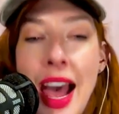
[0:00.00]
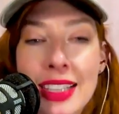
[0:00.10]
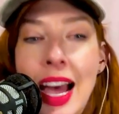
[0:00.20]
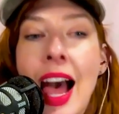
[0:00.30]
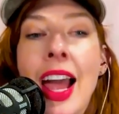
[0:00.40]

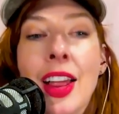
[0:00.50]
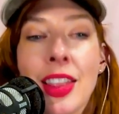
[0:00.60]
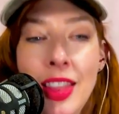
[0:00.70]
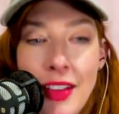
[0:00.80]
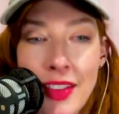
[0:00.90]
fast. I
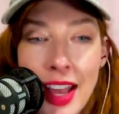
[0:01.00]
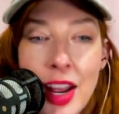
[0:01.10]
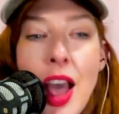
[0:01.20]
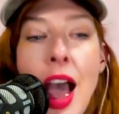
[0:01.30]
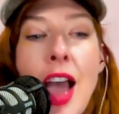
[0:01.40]
love it.
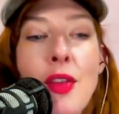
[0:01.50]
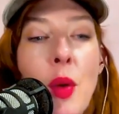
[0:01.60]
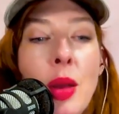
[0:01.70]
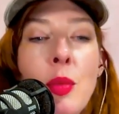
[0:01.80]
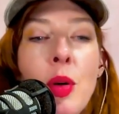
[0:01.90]
I have
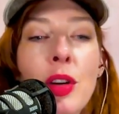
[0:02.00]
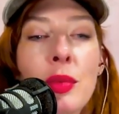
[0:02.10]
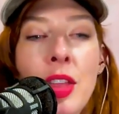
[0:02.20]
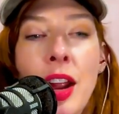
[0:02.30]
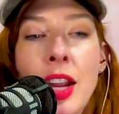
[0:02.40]
one more
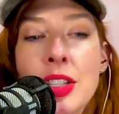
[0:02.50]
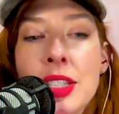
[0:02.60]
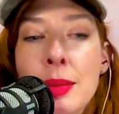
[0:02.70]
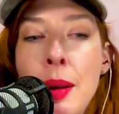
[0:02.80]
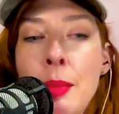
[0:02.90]
from another
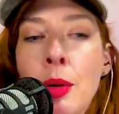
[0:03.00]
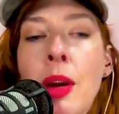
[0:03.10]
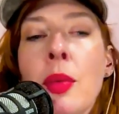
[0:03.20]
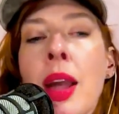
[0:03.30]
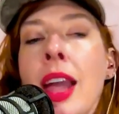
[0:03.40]
agency member.
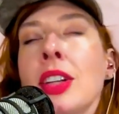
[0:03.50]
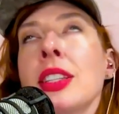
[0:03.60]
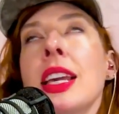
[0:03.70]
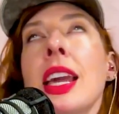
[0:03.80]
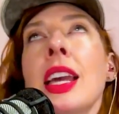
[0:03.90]
By the way,
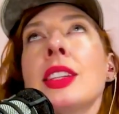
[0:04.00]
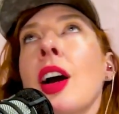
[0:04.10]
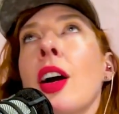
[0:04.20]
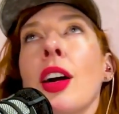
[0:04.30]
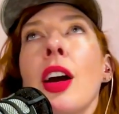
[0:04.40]
agency is
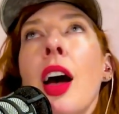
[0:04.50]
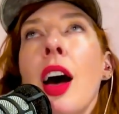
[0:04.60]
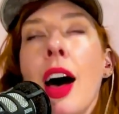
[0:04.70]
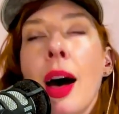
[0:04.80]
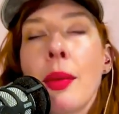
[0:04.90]
our
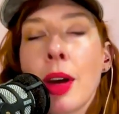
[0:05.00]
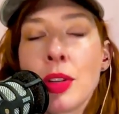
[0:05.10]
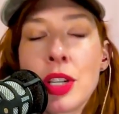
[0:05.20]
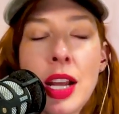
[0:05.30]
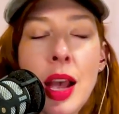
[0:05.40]
um,
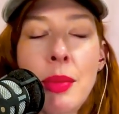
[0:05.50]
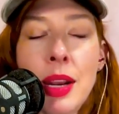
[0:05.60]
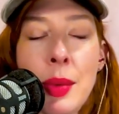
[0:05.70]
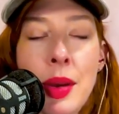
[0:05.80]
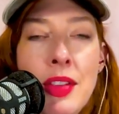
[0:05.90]
coaching
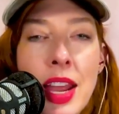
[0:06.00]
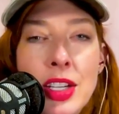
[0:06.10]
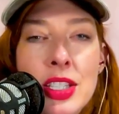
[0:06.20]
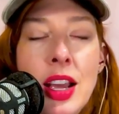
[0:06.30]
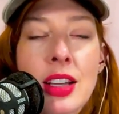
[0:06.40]
company. We have an
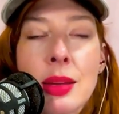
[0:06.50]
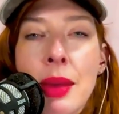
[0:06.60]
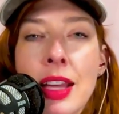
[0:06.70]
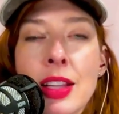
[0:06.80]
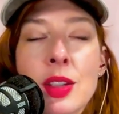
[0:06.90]
agency on
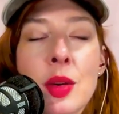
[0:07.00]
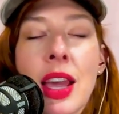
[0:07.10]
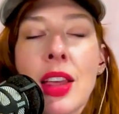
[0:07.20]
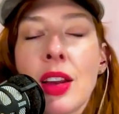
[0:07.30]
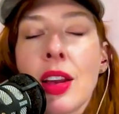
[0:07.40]
demand, so you
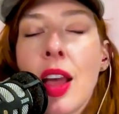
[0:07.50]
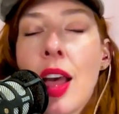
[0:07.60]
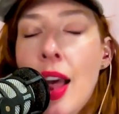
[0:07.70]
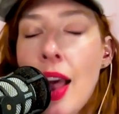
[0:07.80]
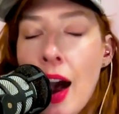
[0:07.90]
can get
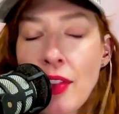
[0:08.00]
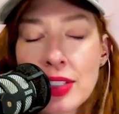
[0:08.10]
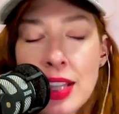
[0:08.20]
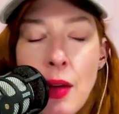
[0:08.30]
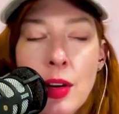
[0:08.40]

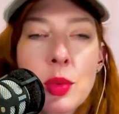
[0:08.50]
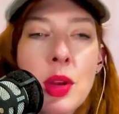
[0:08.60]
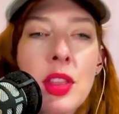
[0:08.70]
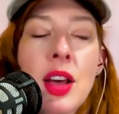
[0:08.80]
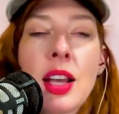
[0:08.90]
office hours
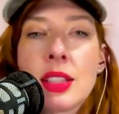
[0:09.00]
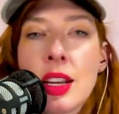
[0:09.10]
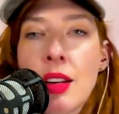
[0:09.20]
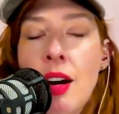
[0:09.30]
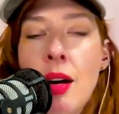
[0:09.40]
with us
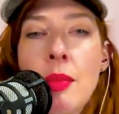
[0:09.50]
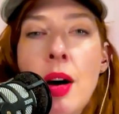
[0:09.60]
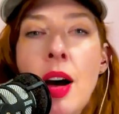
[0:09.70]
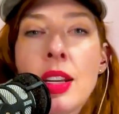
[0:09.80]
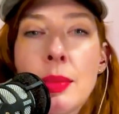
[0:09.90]
and um,
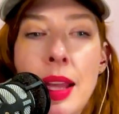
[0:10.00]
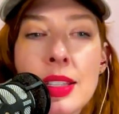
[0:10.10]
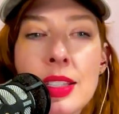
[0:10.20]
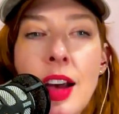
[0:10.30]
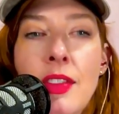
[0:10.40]
on
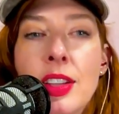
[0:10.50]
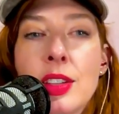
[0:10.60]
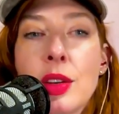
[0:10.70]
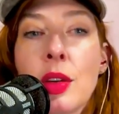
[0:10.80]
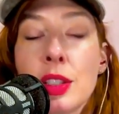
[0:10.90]
demand stuff.
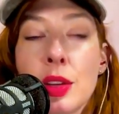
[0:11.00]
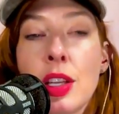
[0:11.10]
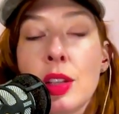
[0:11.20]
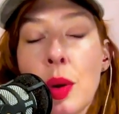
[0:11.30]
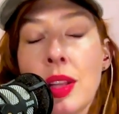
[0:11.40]
And so these are
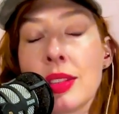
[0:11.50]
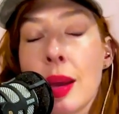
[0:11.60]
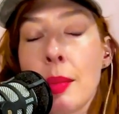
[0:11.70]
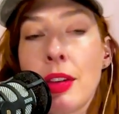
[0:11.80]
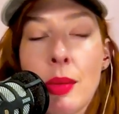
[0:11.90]
these wins
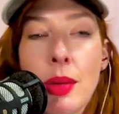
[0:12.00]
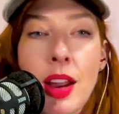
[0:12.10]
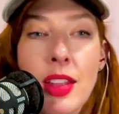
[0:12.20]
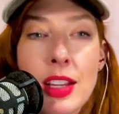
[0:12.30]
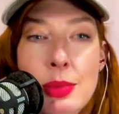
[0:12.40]
coming from a
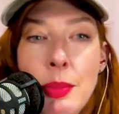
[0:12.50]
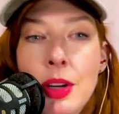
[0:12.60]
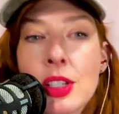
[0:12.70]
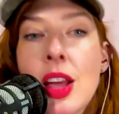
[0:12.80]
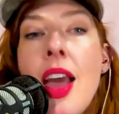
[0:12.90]
lot of these
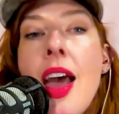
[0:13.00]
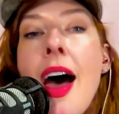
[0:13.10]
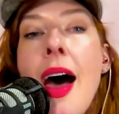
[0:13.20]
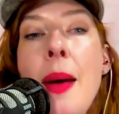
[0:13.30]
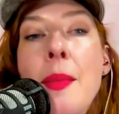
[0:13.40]
members.
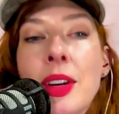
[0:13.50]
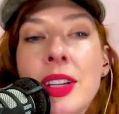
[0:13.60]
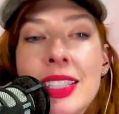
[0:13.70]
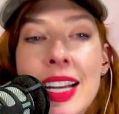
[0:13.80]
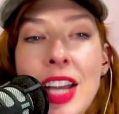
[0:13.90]
Um,
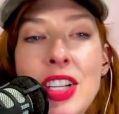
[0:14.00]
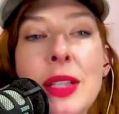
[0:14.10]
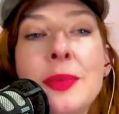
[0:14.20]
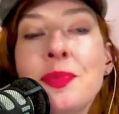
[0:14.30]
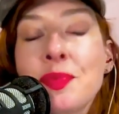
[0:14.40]
Christine
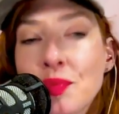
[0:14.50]
Eschen,